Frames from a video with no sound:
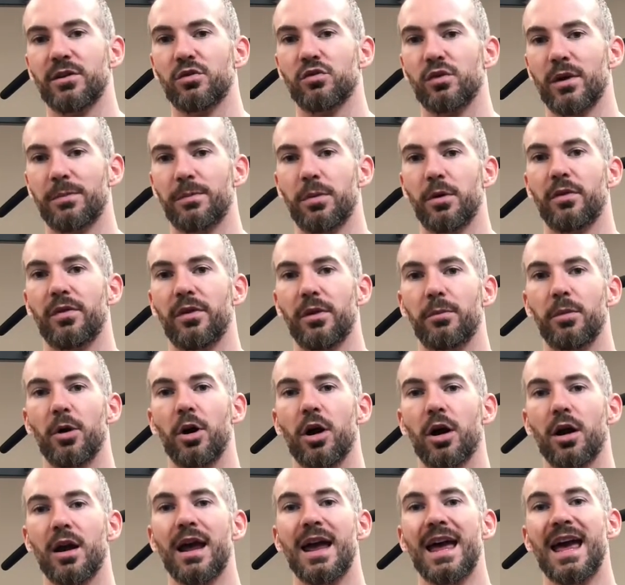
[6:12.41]
grip up the
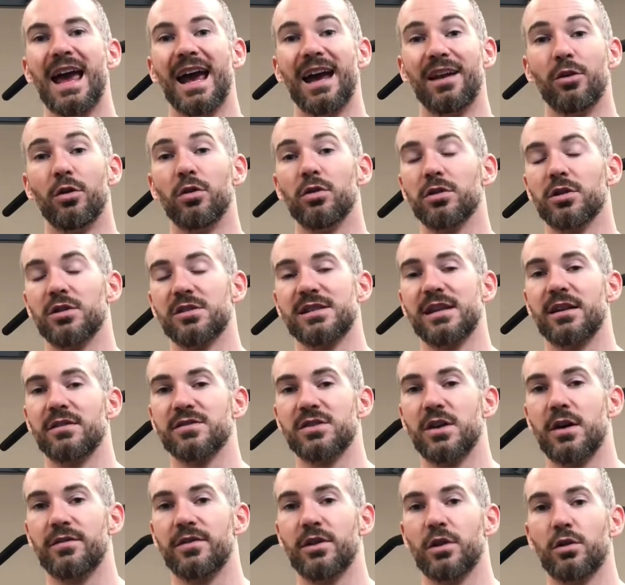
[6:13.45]
bar and hold ourselves
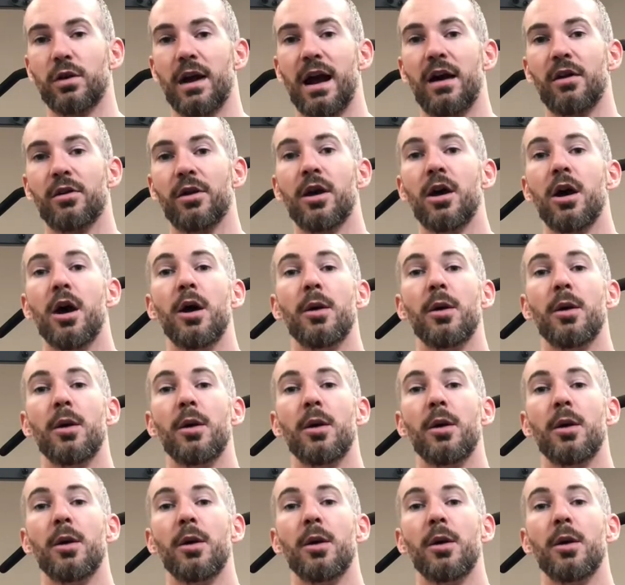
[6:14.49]
off the ground,